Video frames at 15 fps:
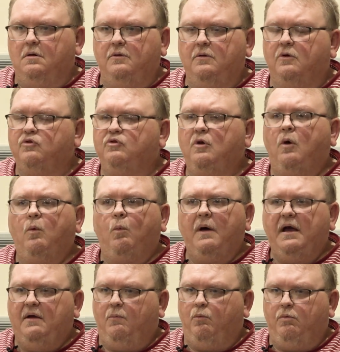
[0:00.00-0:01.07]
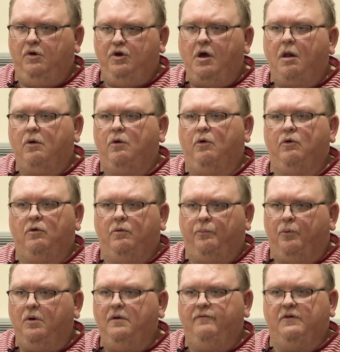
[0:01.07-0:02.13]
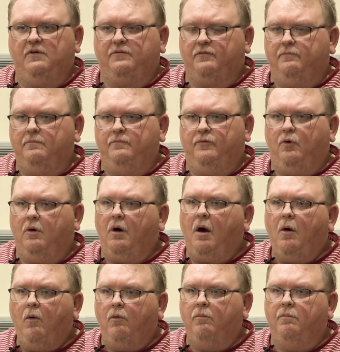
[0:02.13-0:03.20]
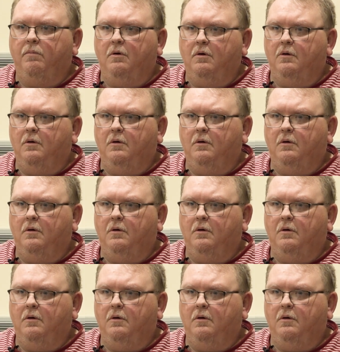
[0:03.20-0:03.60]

there's no way y'all are gonna approve us for a home.